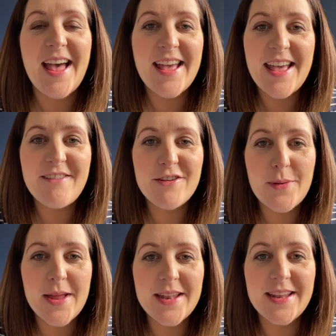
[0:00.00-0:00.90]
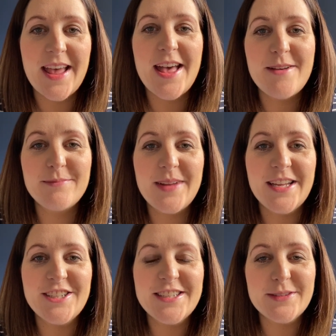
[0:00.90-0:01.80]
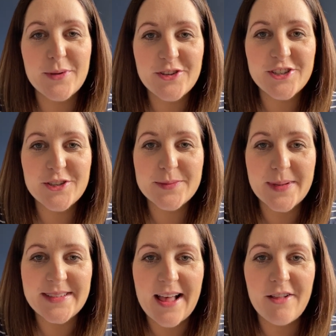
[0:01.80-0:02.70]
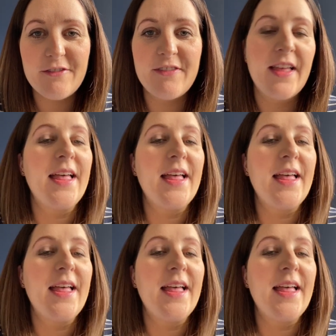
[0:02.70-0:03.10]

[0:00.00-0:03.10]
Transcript: Hi everyone, just to introduce myself,